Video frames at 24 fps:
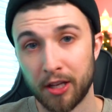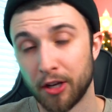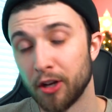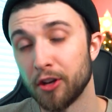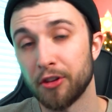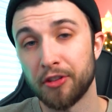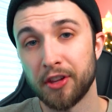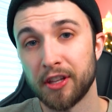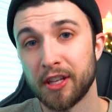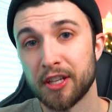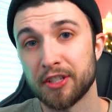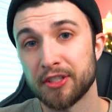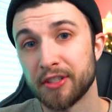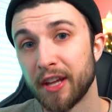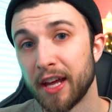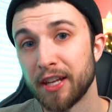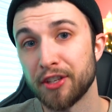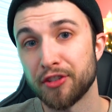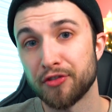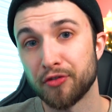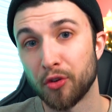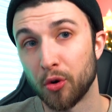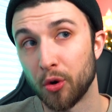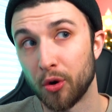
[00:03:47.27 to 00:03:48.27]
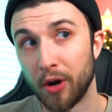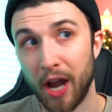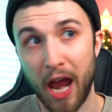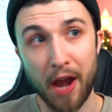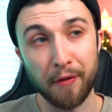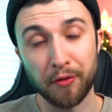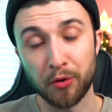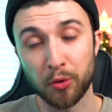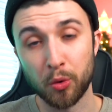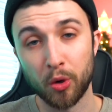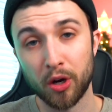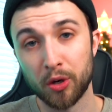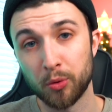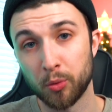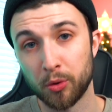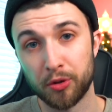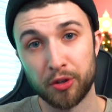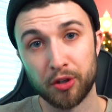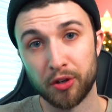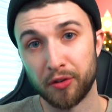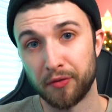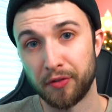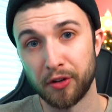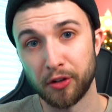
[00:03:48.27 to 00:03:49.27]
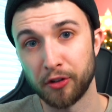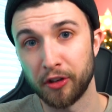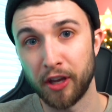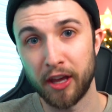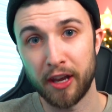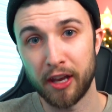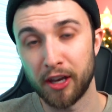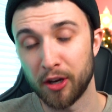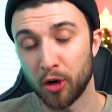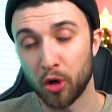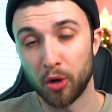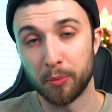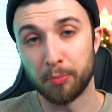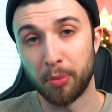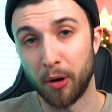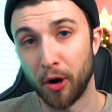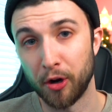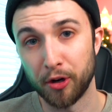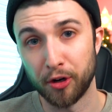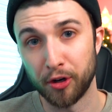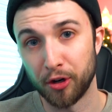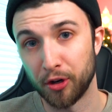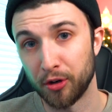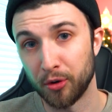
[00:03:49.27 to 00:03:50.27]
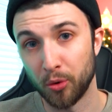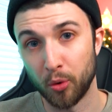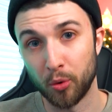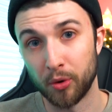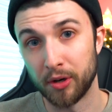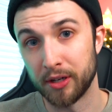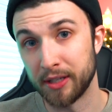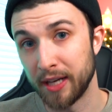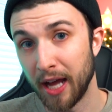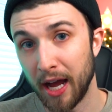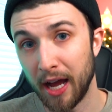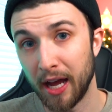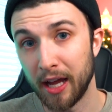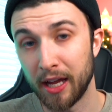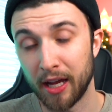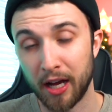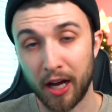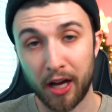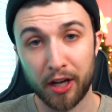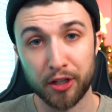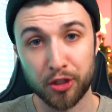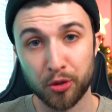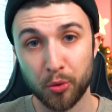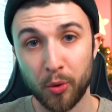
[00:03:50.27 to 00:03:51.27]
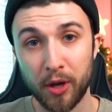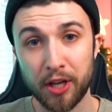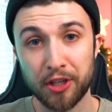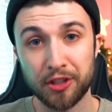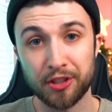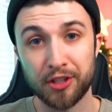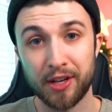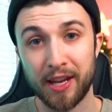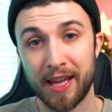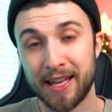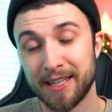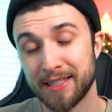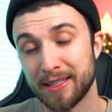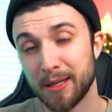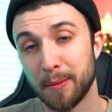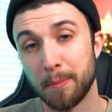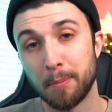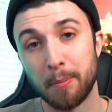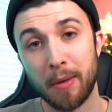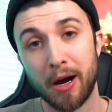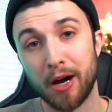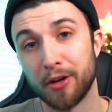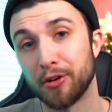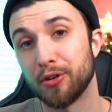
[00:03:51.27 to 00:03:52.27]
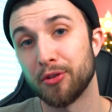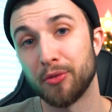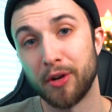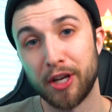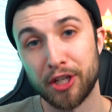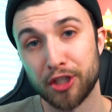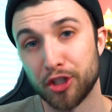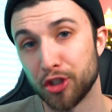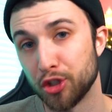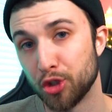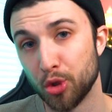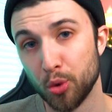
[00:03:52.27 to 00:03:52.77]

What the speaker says: Another thing that's nice for everyone, whether you're affiliated or partnered or not on Twitch, is the moderation